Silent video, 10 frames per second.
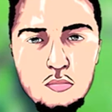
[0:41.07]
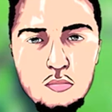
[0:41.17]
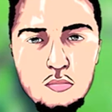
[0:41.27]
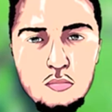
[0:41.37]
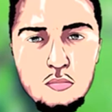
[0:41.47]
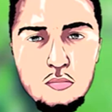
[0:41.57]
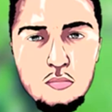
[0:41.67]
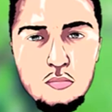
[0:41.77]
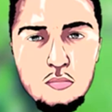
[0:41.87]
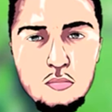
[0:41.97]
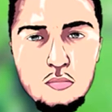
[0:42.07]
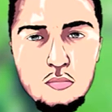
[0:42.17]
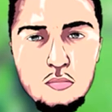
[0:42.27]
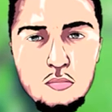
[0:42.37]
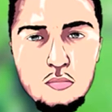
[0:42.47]

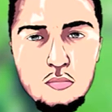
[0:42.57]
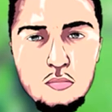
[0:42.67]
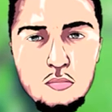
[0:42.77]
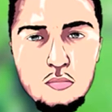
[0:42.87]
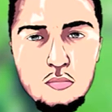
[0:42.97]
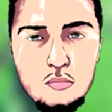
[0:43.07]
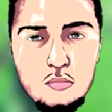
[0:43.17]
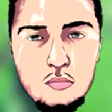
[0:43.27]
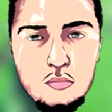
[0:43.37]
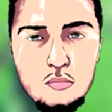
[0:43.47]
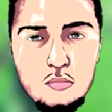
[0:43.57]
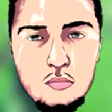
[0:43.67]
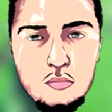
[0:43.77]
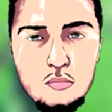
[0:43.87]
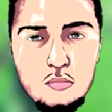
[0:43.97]

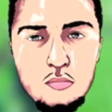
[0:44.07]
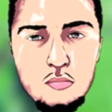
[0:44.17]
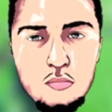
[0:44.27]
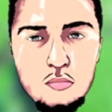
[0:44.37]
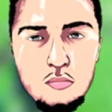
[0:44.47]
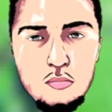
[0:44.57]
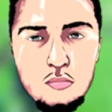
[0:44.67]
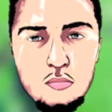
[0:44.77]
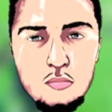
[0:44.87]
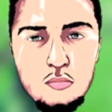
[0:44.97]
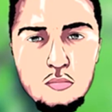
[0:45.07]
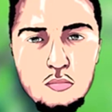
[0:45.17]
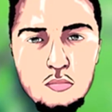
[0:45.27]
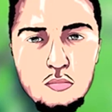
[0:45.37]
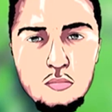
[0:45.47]

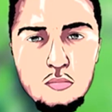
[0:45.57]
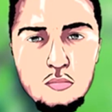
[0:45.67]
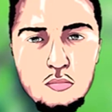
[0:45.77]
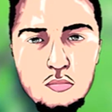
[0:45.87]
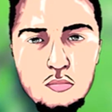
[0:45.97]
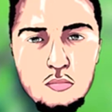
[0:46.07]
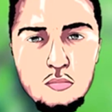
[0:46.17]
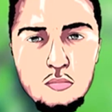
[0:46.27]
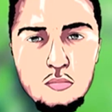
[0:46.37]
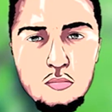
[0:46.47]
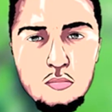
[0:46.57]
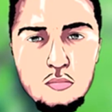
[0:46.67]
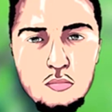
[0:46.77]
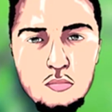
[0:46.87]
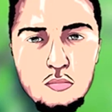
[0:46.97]

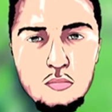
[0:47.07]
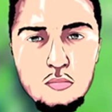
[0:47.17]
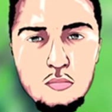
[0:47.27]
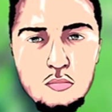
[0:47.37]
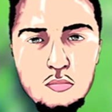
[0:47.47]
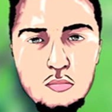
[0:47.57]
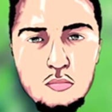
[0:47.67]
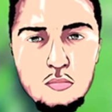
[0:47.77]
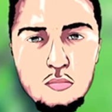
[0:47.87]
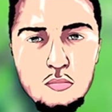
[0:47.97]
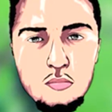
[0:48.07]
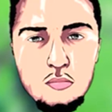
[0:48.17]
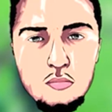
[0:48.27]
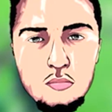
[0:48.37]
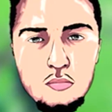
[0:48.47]

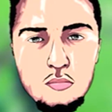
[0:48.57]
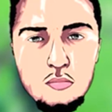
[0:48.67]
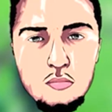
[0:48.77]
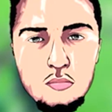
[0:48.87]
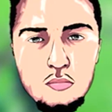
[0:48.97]
The person shown says nothing.